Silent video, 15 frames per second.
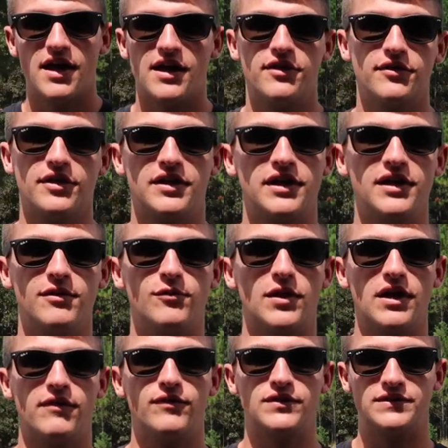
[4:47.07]
and they're gonna eat
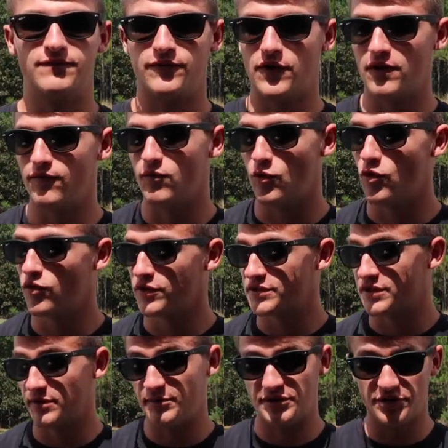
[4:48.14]
whatever's in front of them, or it's
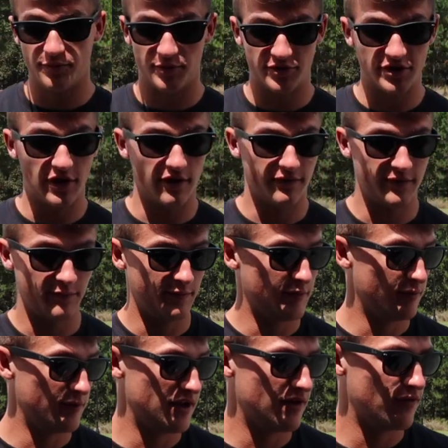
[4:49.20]
gonna be super tough. I mean, we